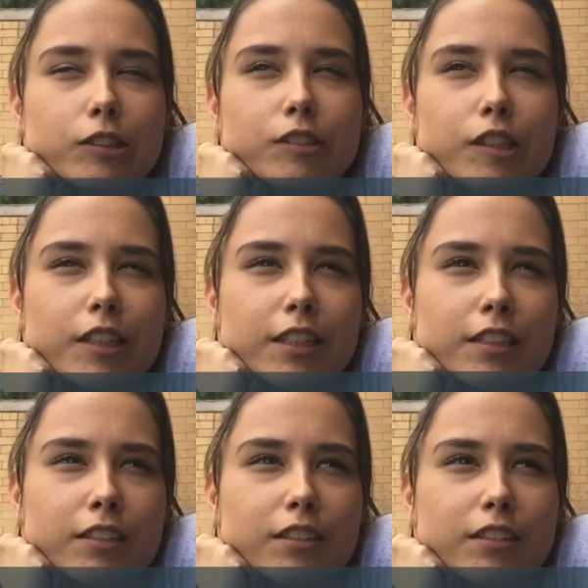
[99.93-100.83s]
3rd
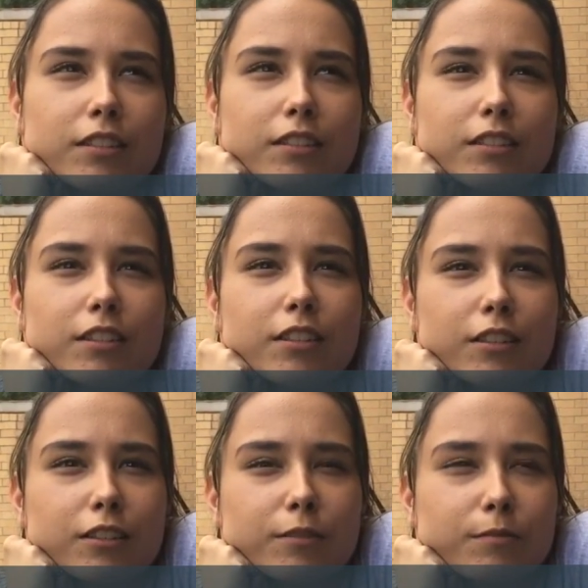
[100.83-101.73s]
grade,
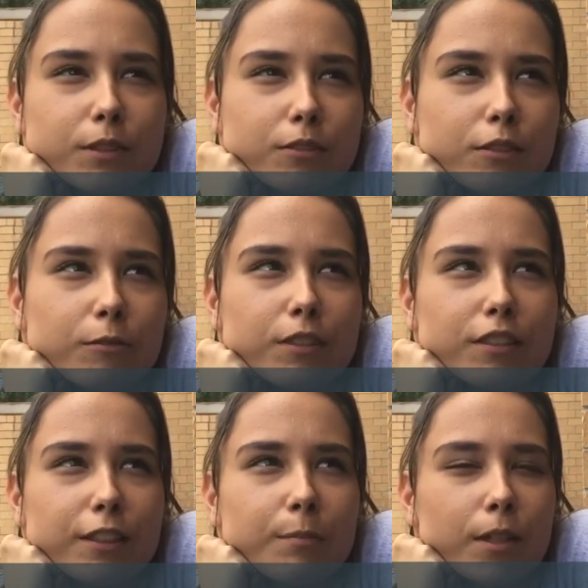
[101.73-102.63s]
along
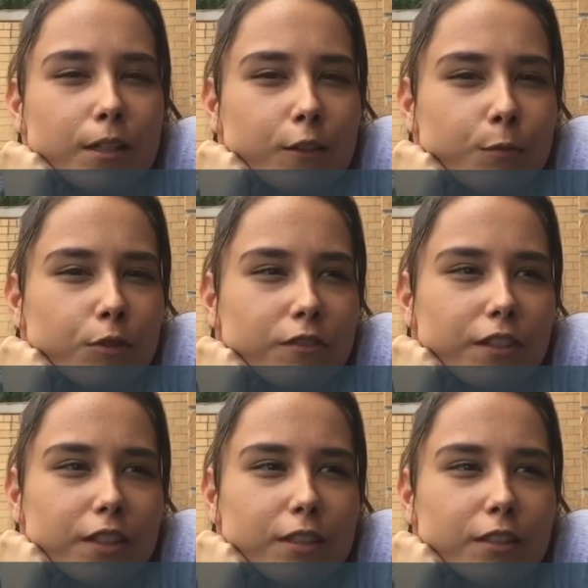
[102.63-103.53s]
with body
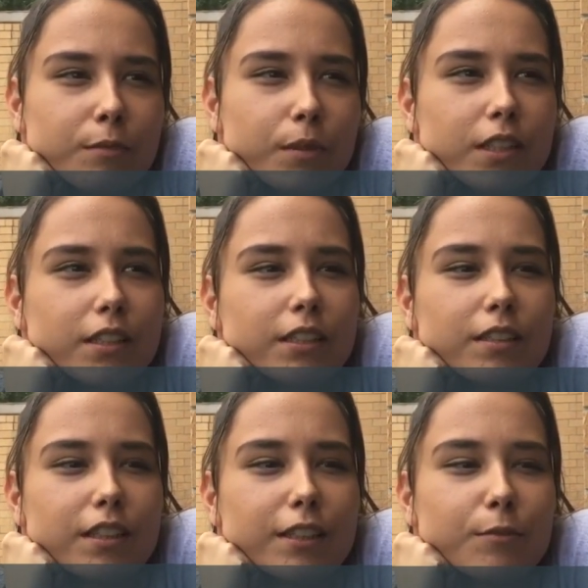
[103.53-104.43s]
dysmorphia,
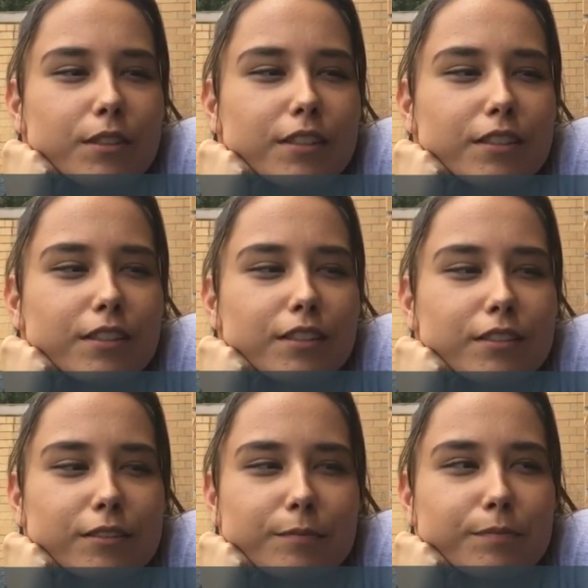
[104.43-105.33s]
because I was